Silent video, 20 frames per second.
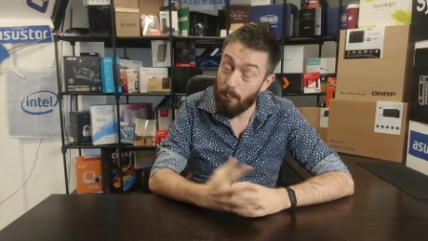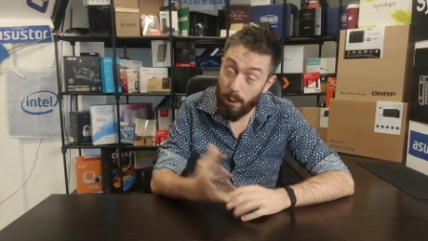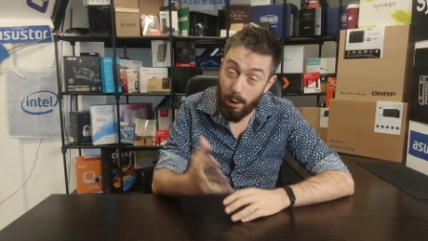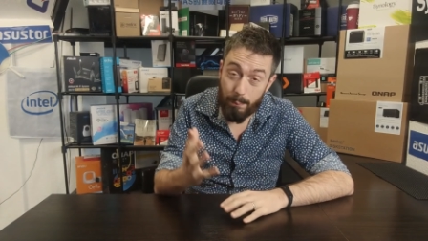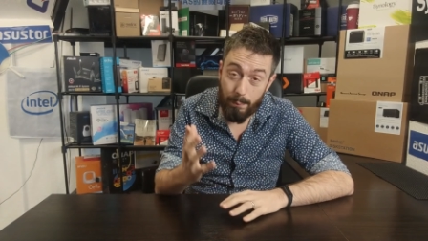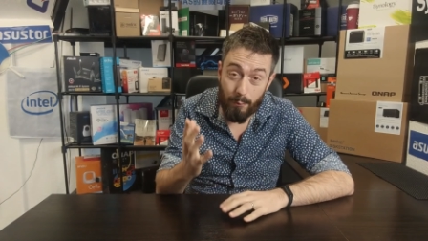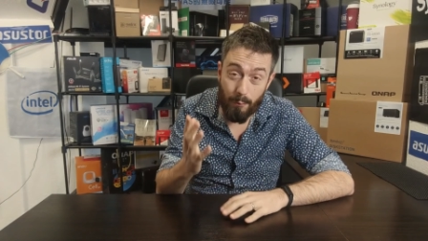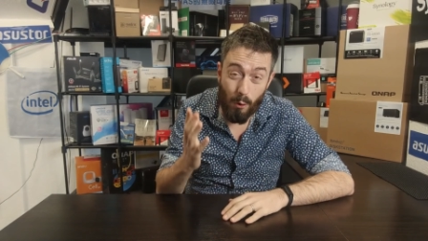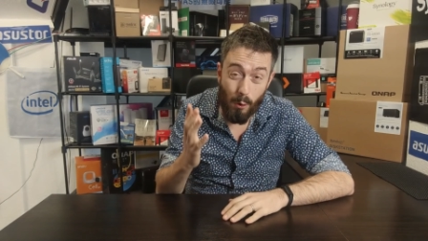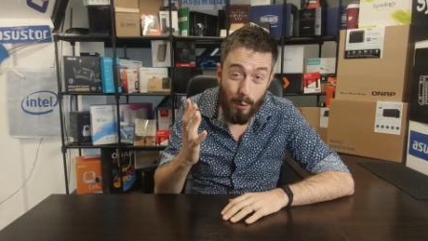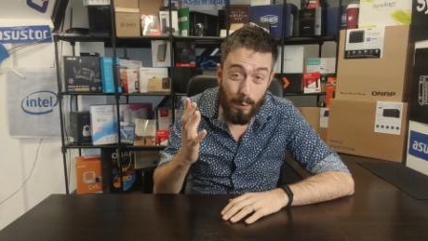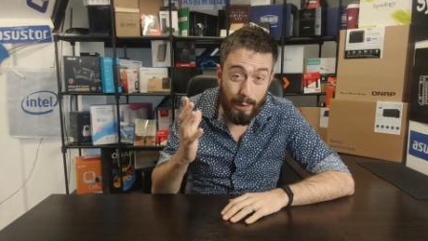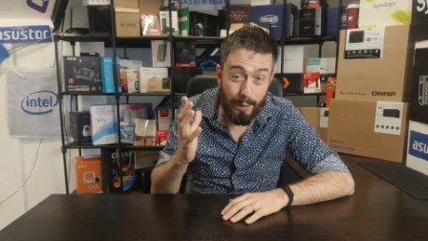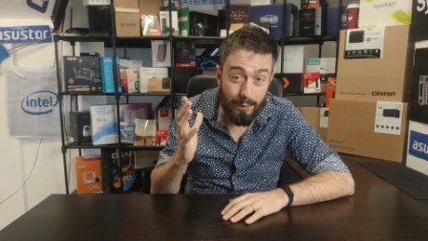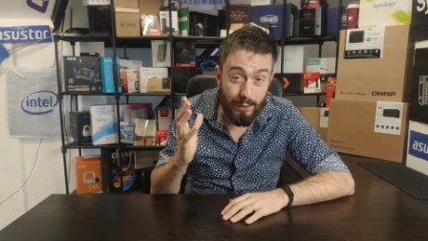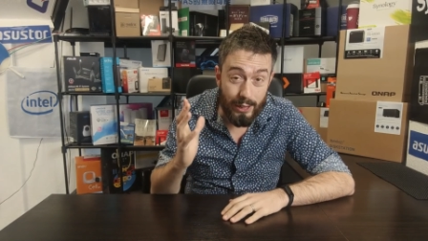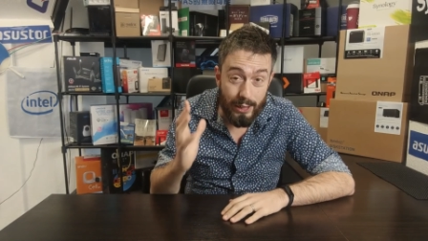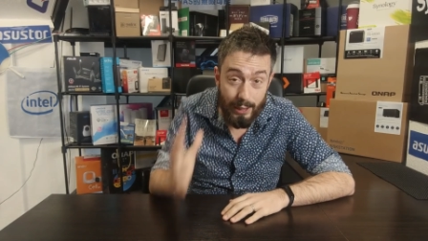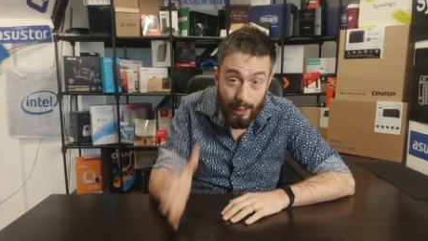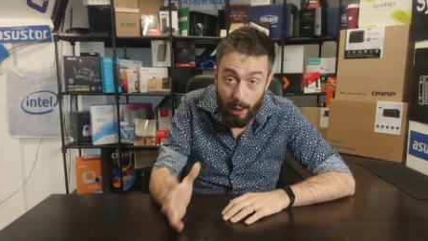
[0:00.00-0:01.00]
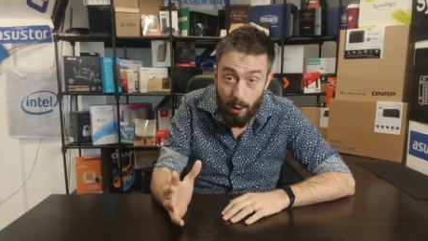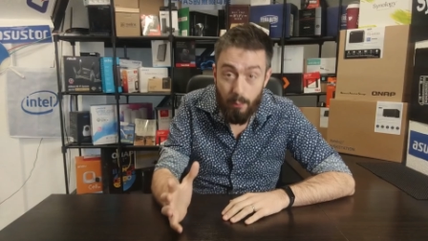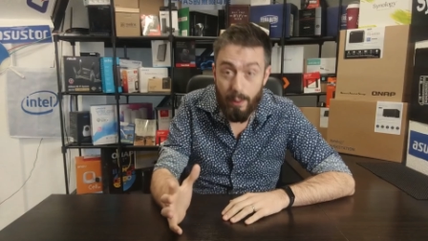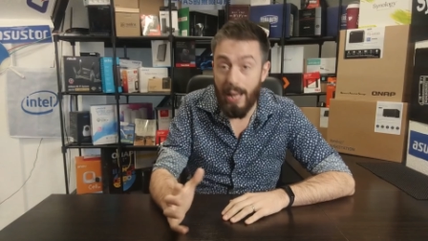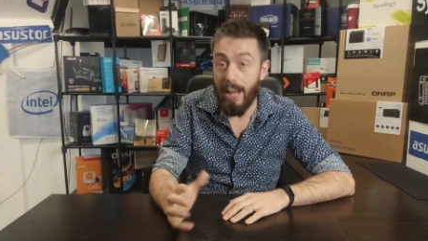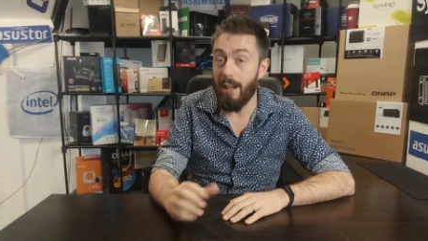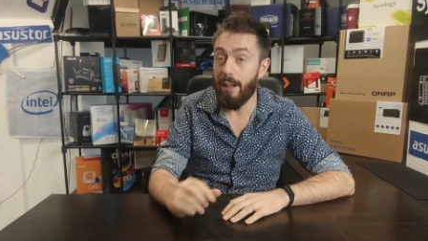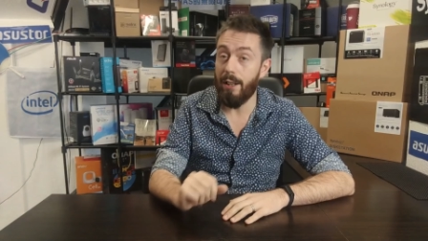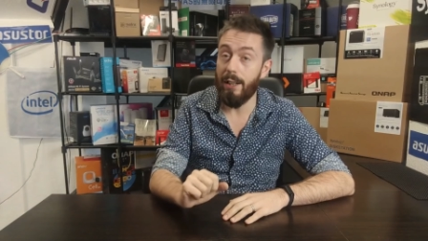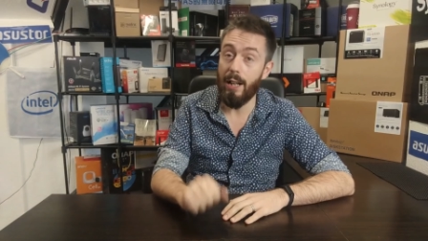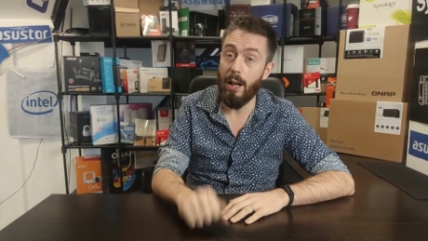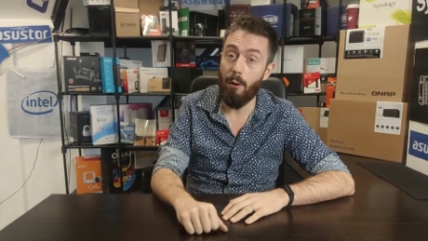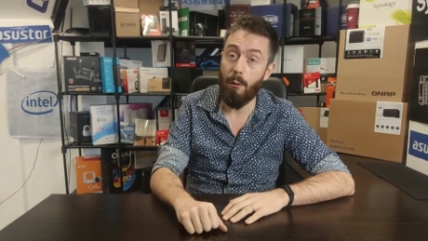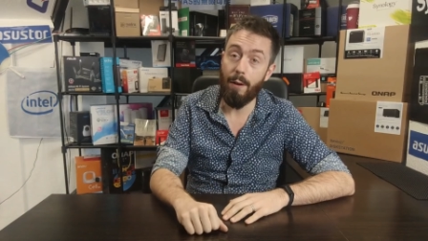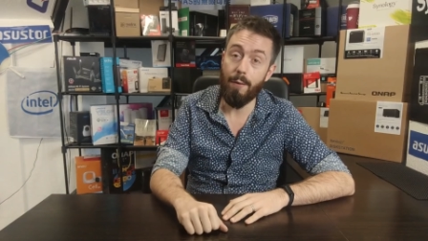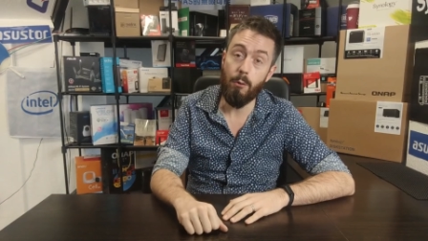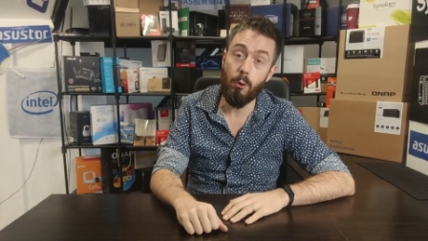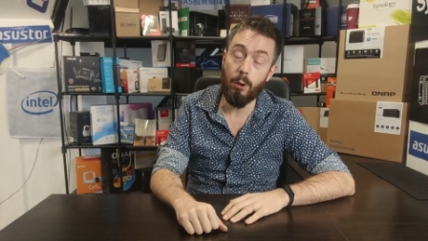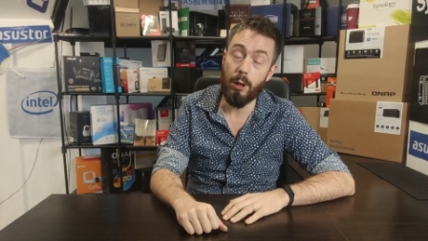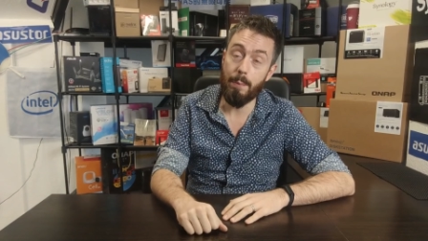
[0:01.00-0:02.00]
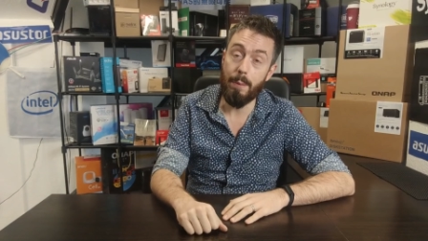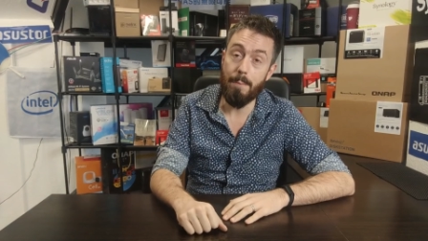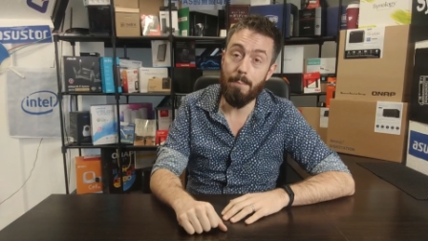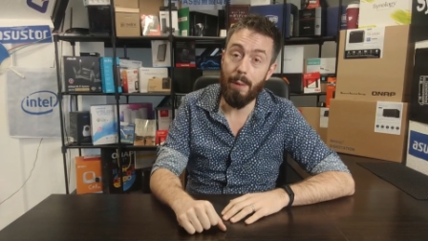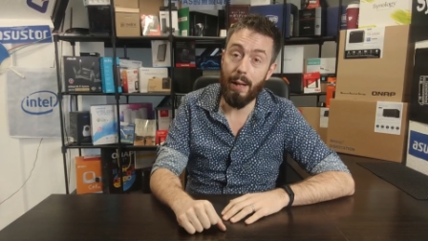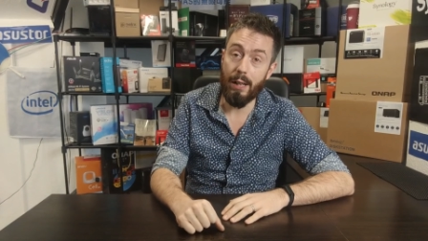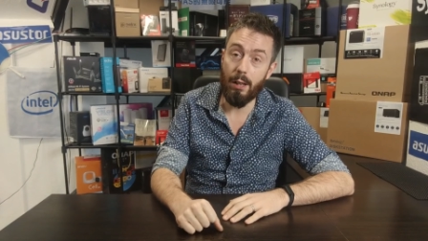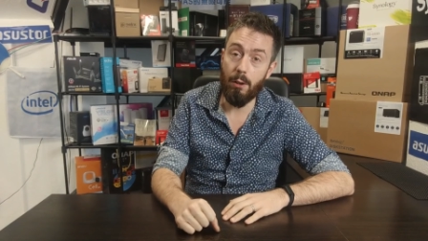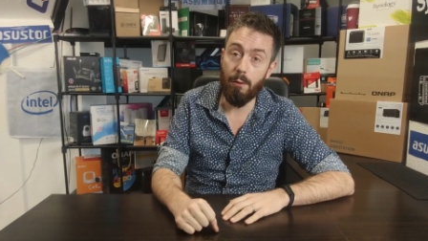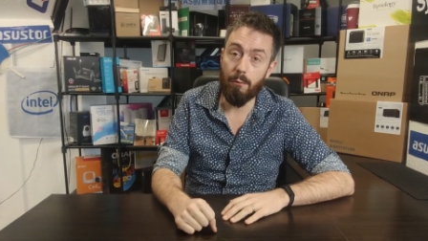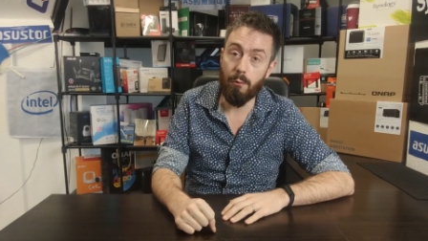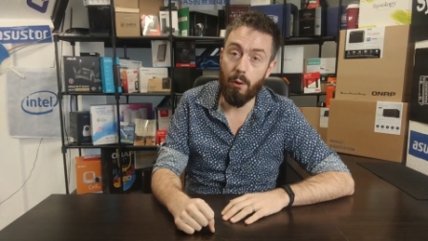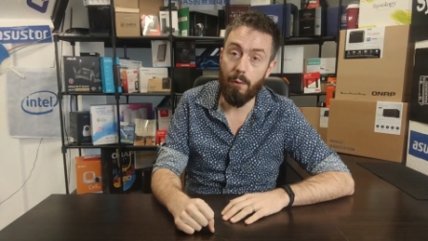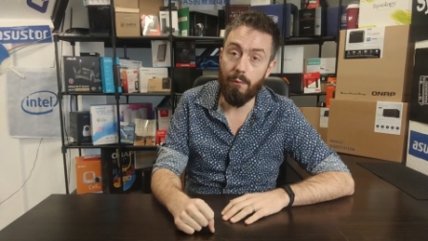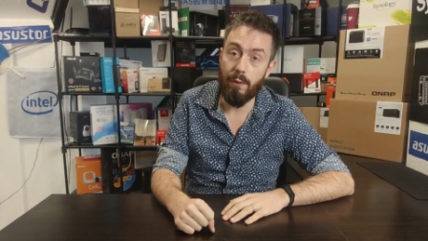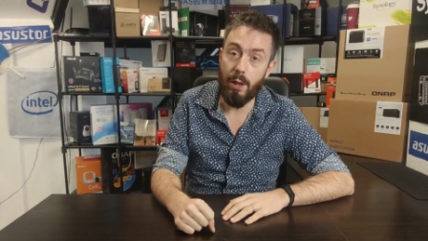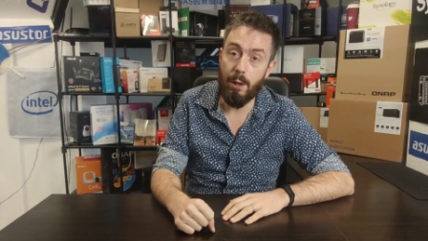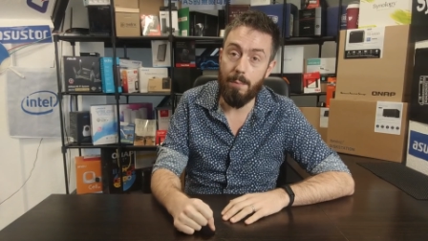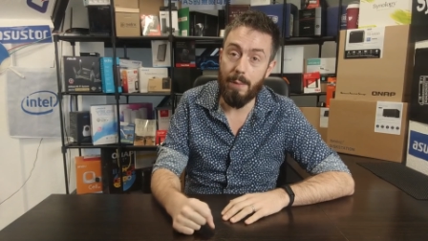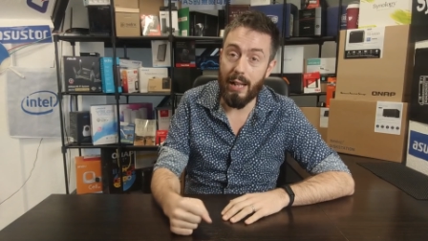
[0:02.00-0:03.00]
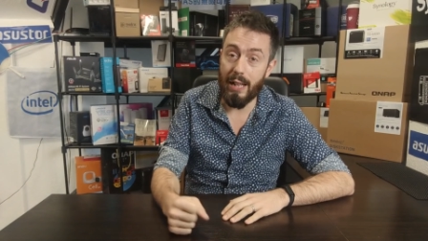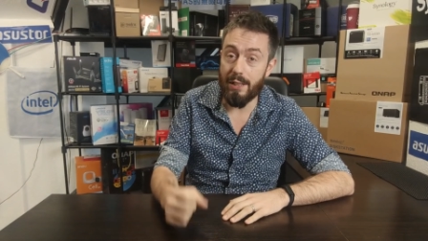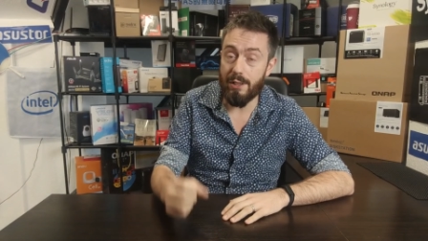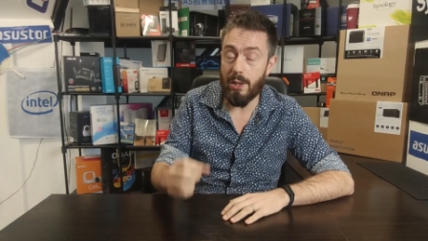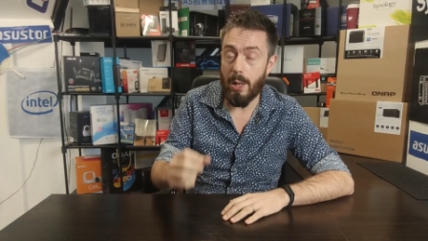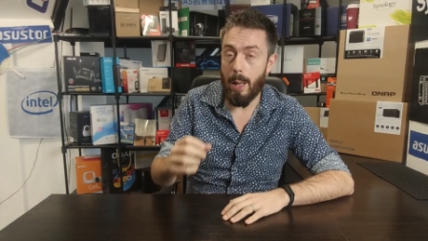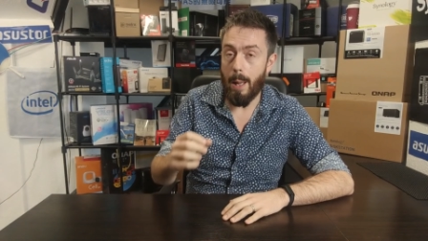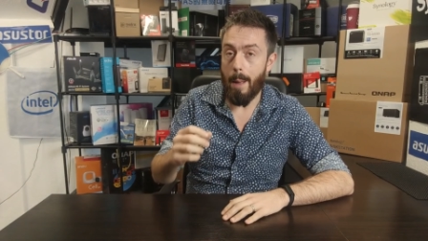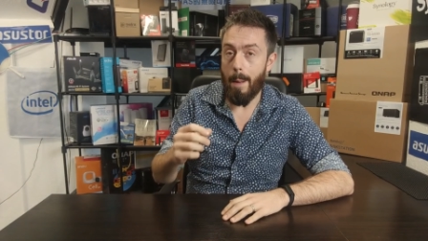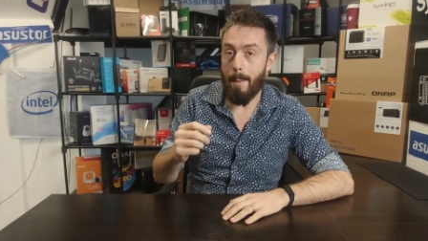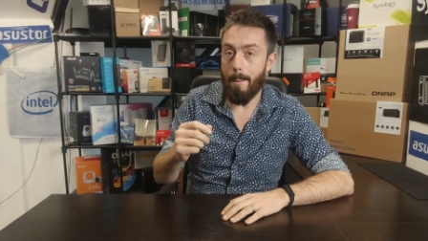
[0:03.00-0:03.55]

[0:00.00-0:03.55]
Well, before we even go there, and I know I've already been banging on for a few minutes,